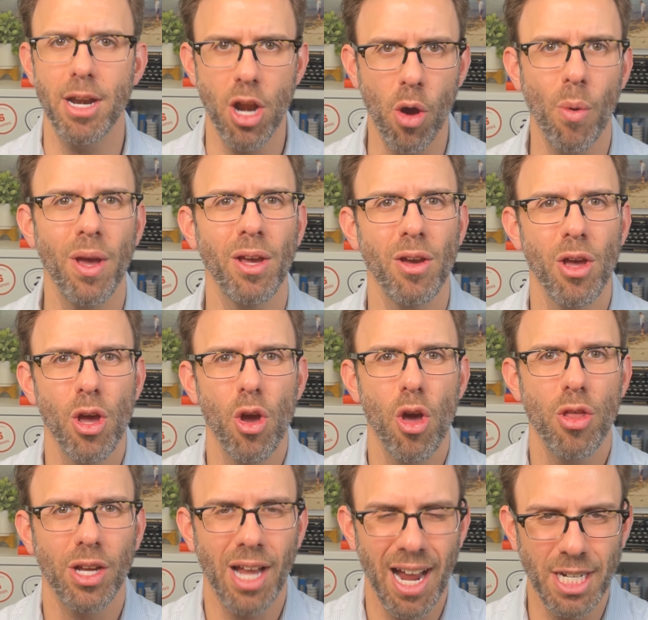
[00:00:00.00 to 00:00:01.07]
knowing
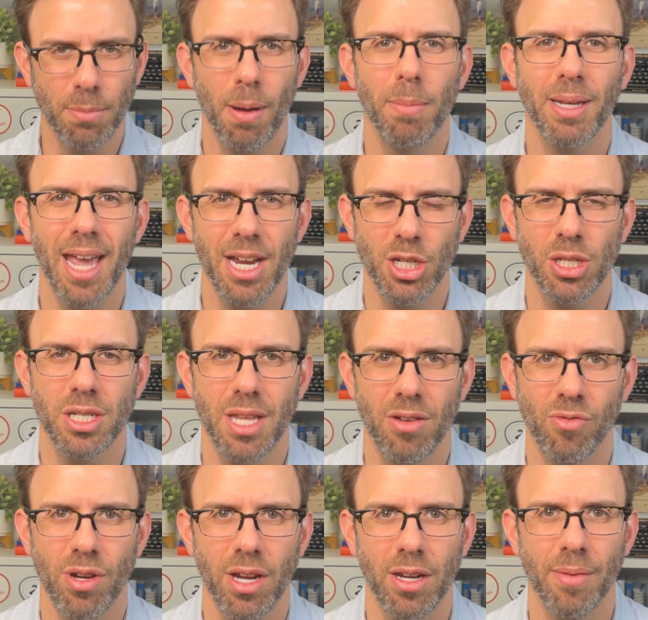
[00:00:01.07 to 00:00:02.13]
the kinds of publications
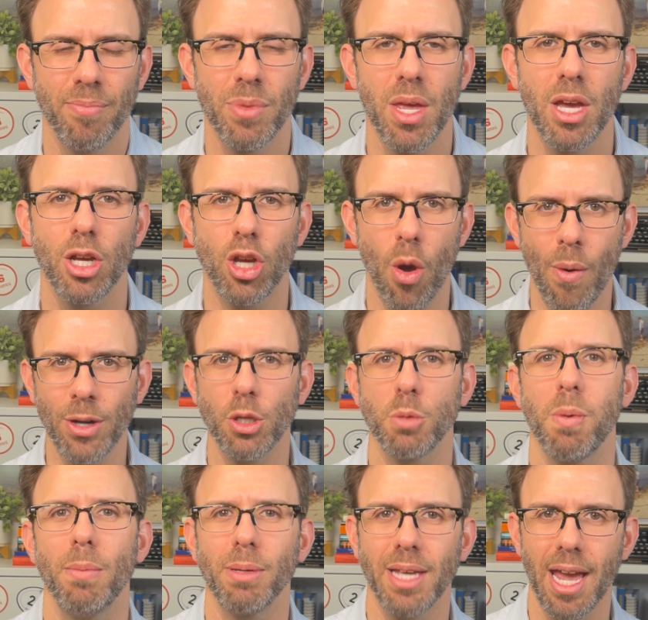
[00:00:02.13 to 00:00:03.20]
they read, going to those
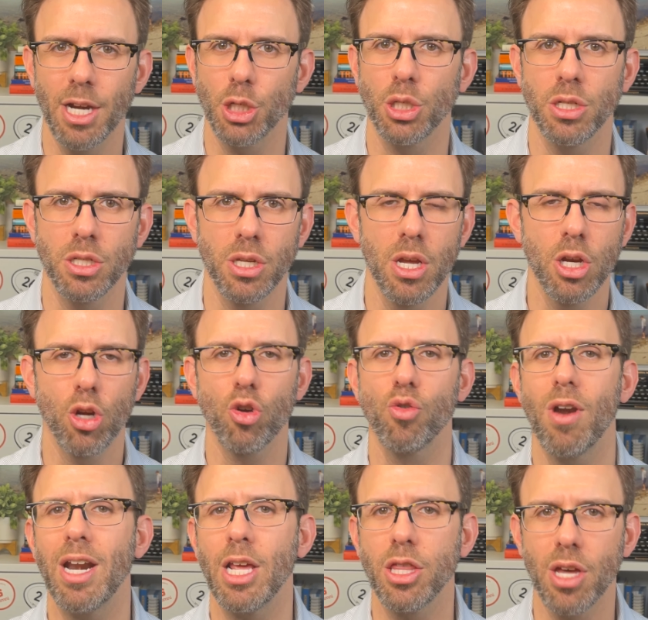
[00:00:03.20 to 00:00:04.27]
publications,
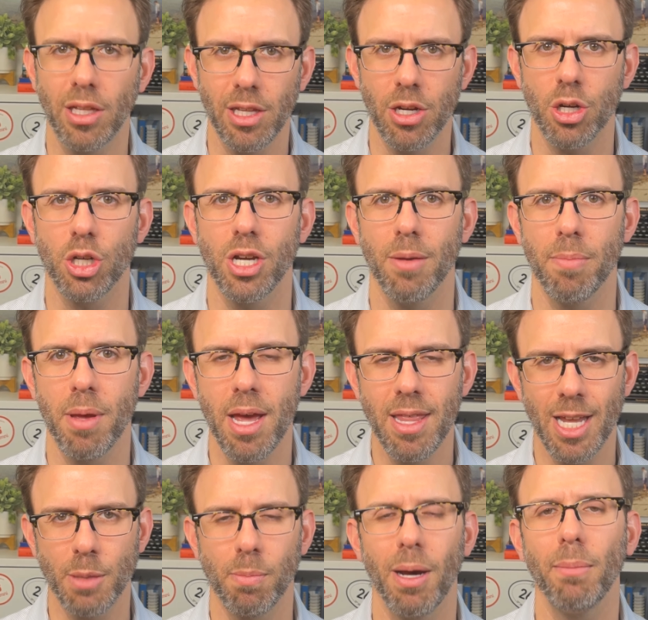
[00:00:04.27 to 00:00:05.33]
creating thought leadership
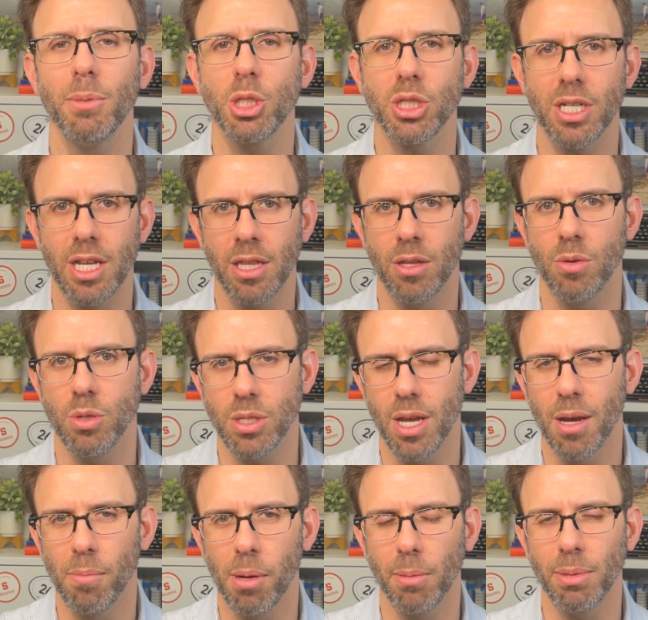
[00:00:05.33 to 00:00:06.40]
that's published in those
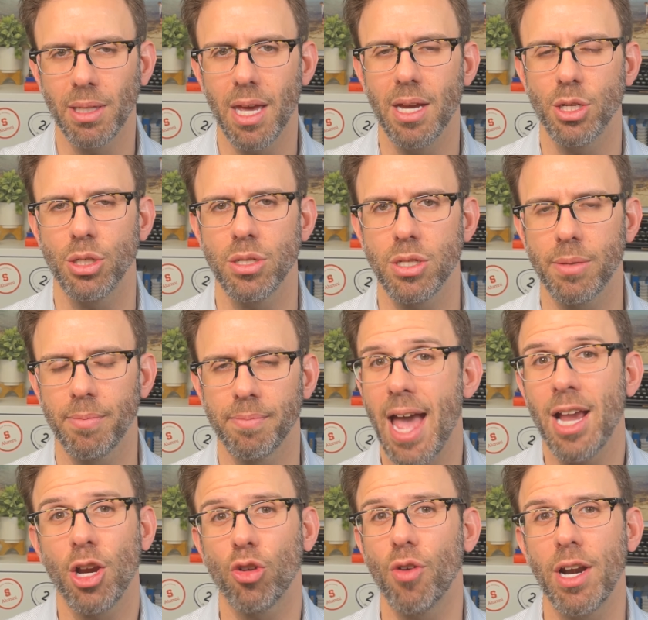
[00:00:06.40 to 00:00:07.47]
publications,
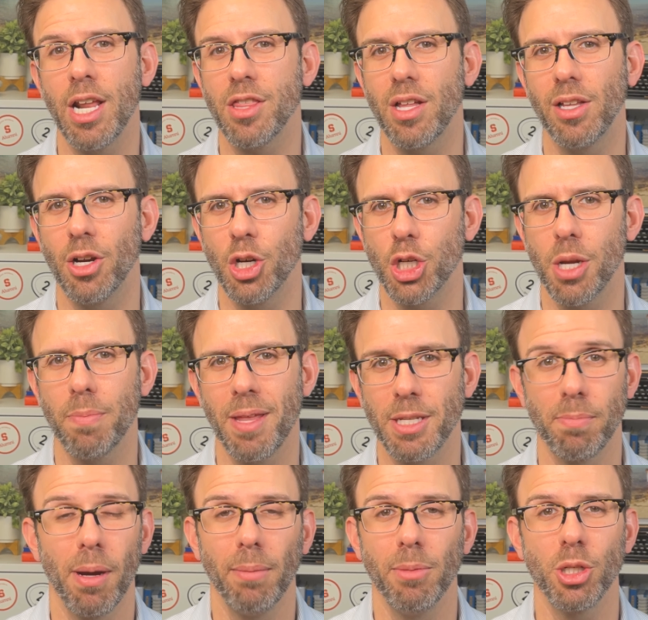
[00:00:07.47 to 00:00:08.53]
and creating thought leadership
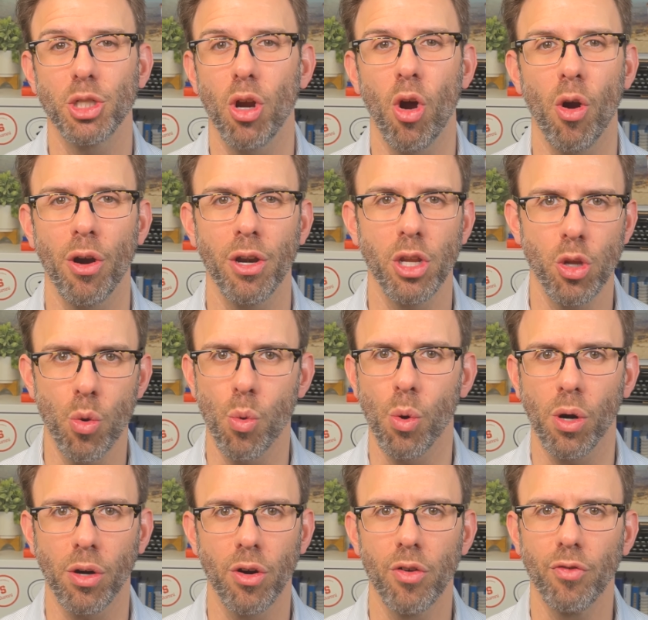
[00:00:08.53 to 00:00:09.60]
that's published on
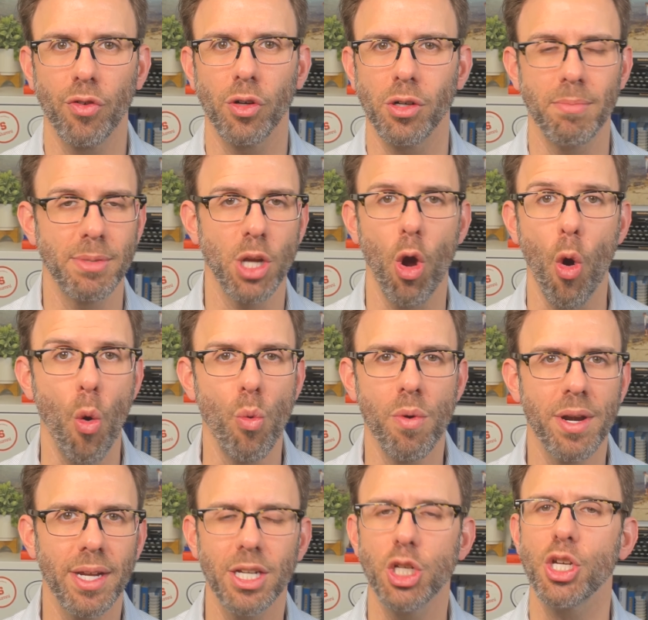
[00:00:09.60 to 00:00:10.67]
your firm's
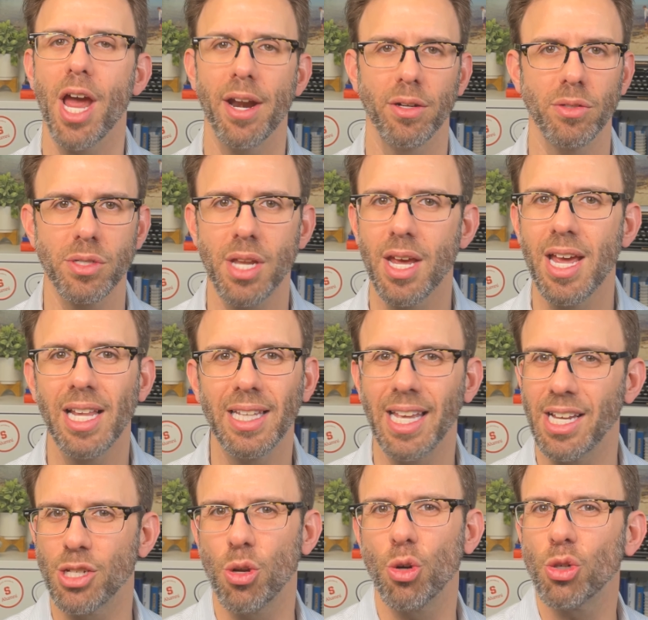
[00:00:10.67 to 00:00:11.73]
owned channels,
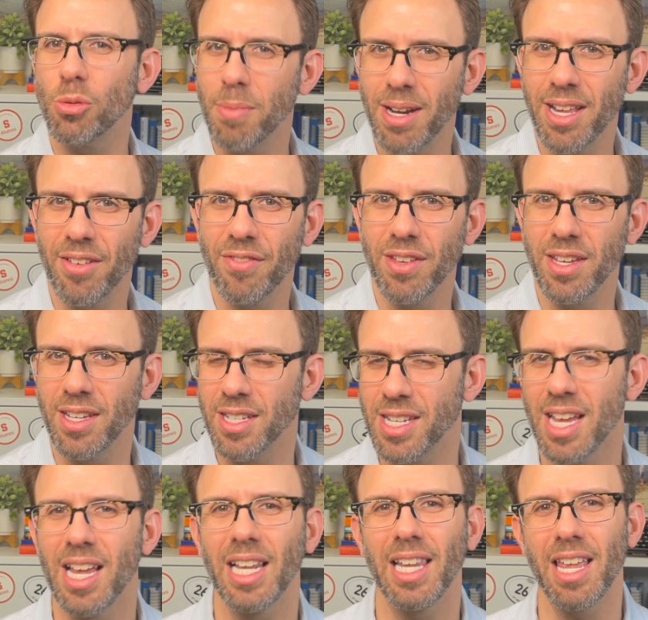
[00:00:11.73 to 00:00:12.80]
like social media
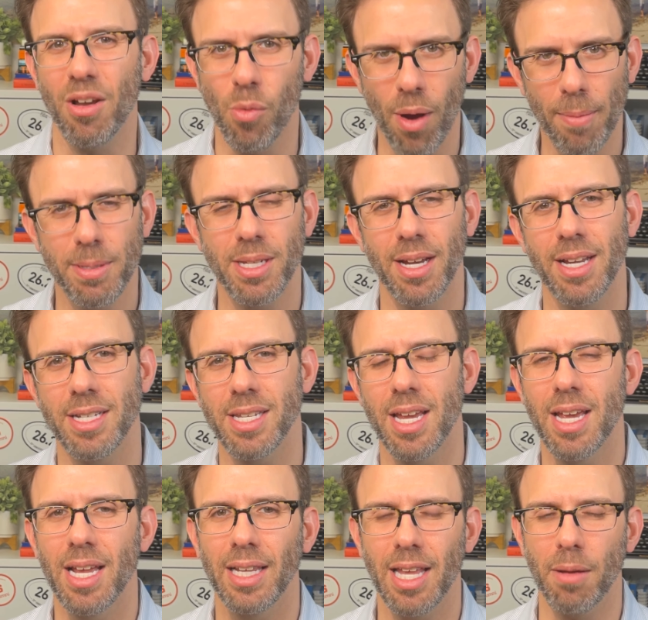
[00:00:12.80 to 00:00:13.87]
feeds, like websites,
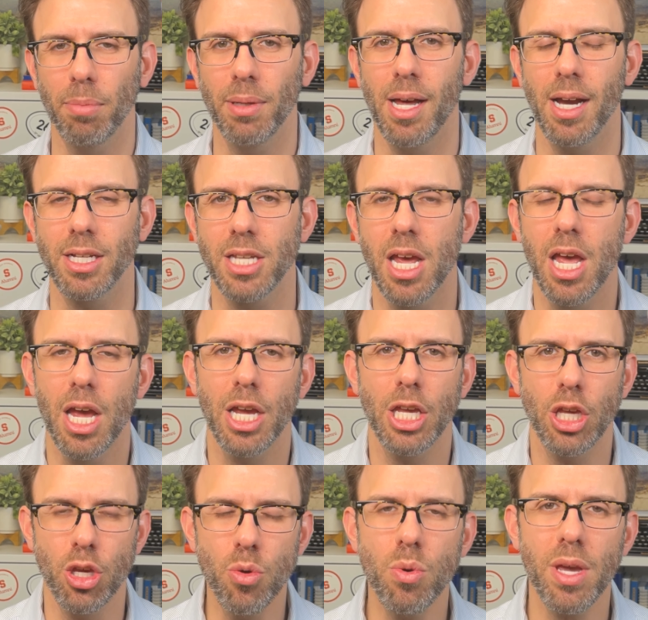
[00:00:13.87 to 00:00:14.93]
like blogs,
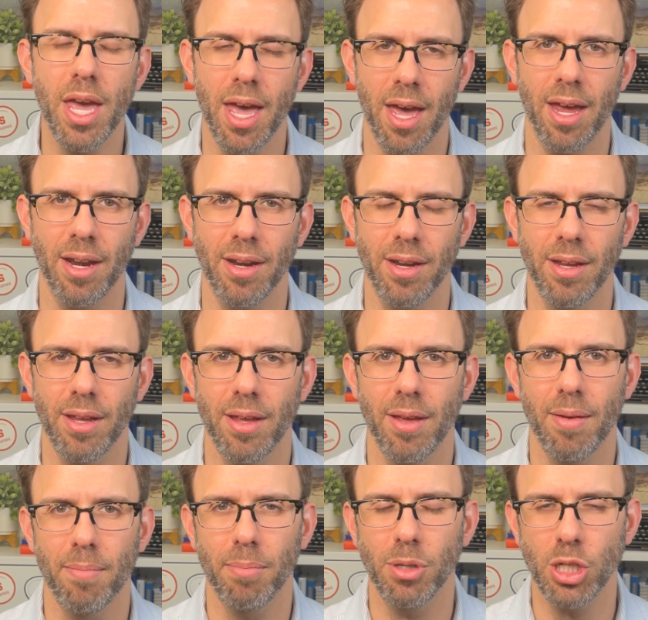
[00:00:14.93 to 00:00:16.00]
you can
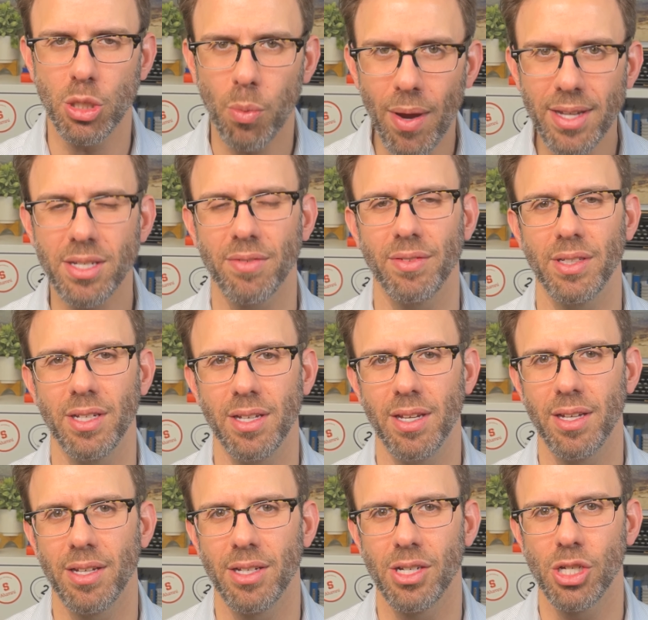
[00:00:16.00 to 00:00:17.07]

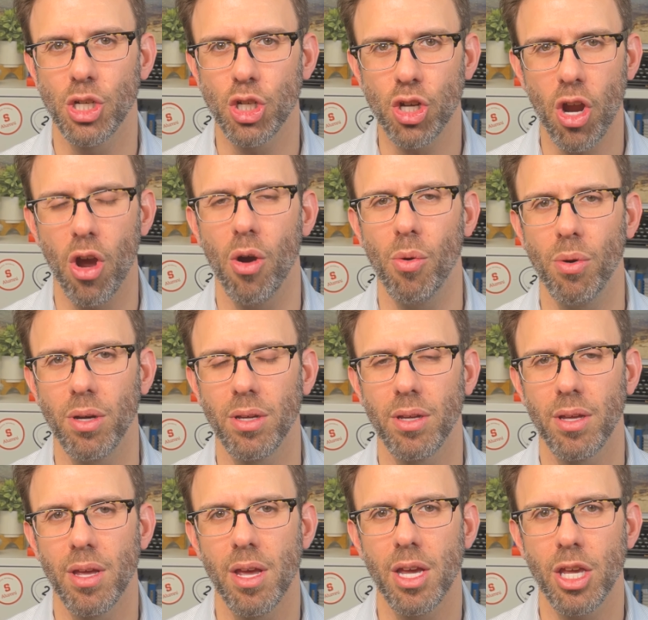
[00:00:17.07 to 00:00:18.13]
persuasively show
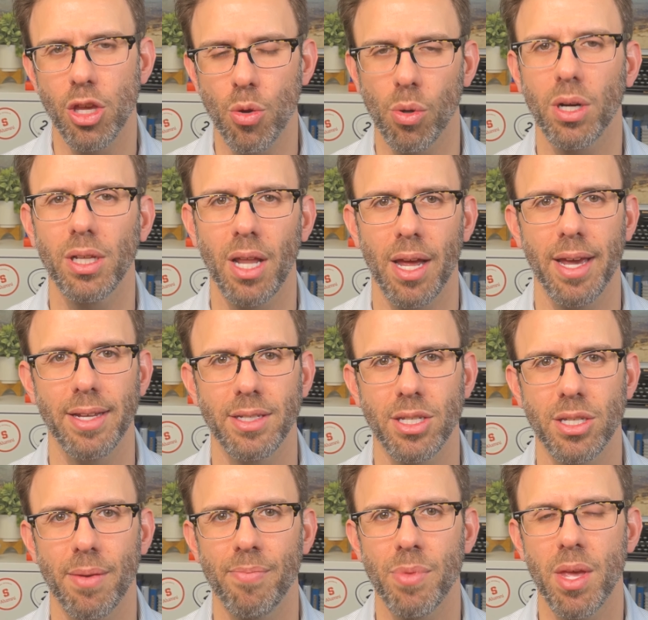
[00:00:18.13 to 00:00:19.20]
your
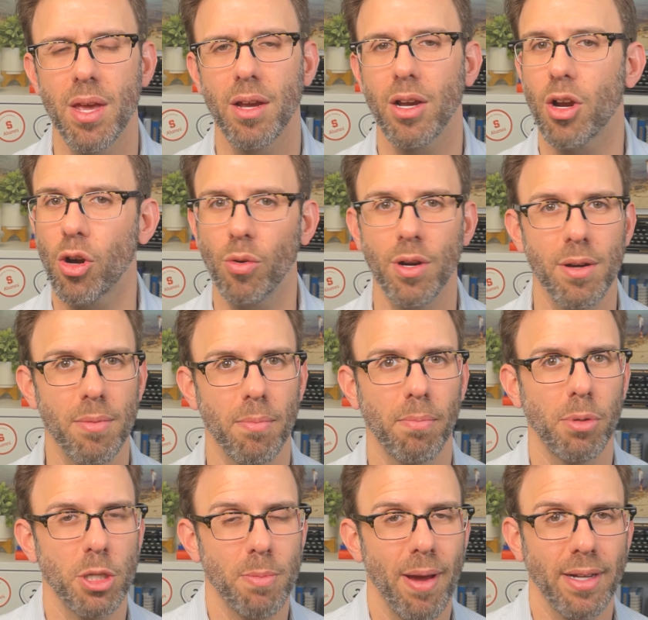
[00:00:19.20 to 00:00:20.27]
clients, current,
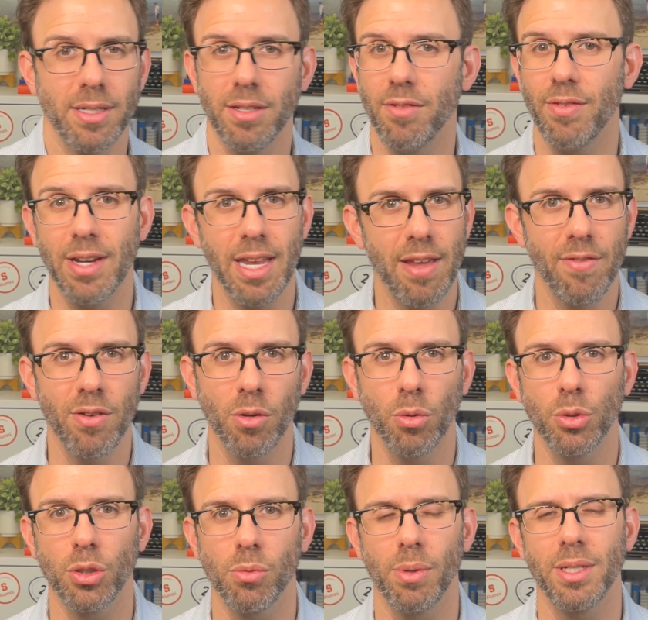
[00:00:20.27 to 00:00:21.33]
prospective, and even
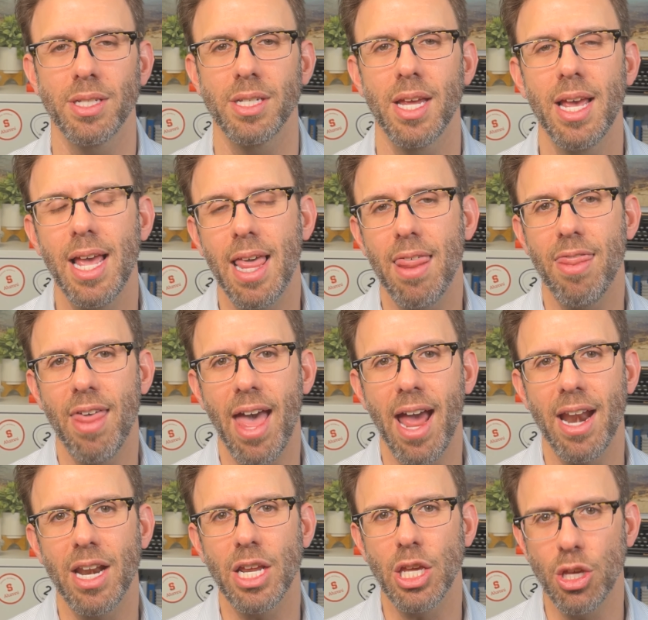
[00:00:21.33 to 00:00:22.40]
older ones,
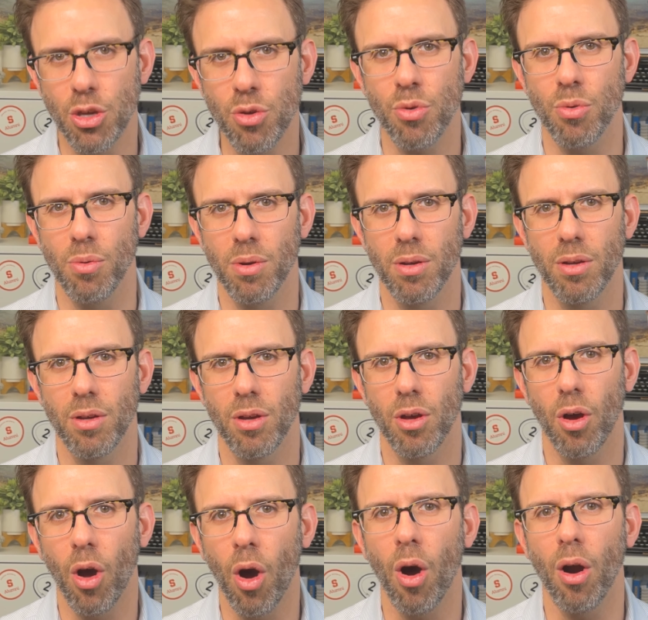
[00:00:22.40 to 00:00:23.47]
that you
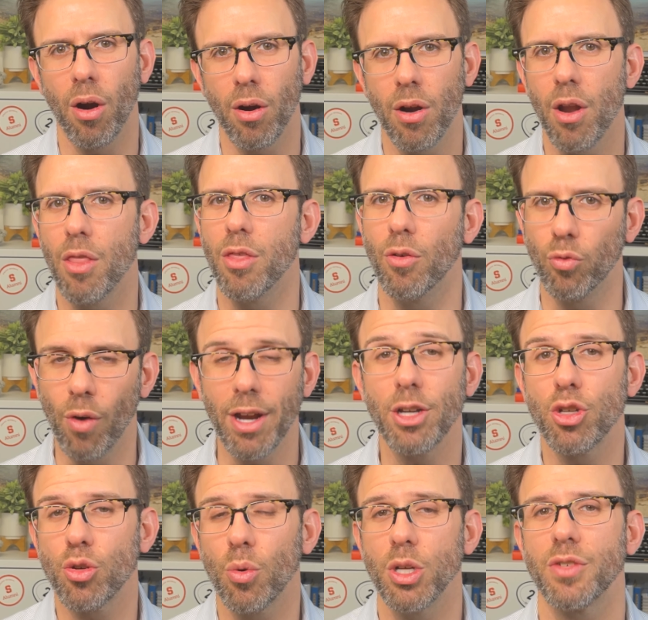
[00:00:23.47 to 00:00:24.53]
are the
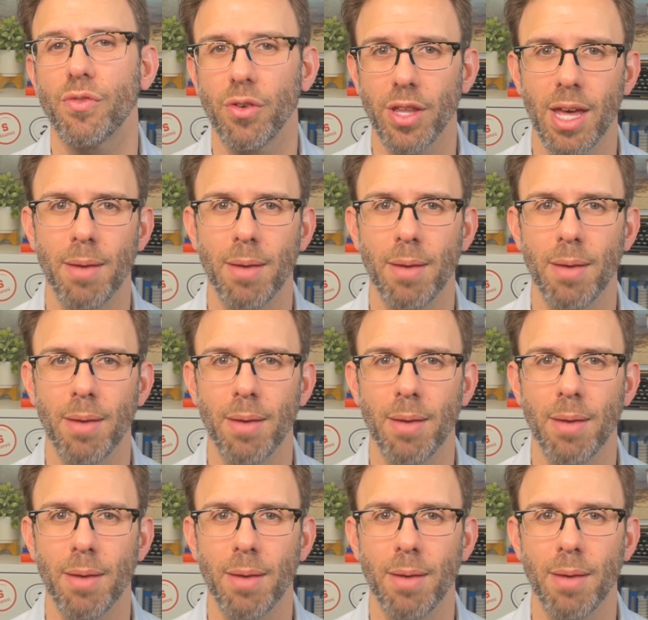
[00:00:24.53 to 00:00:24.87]
right choice for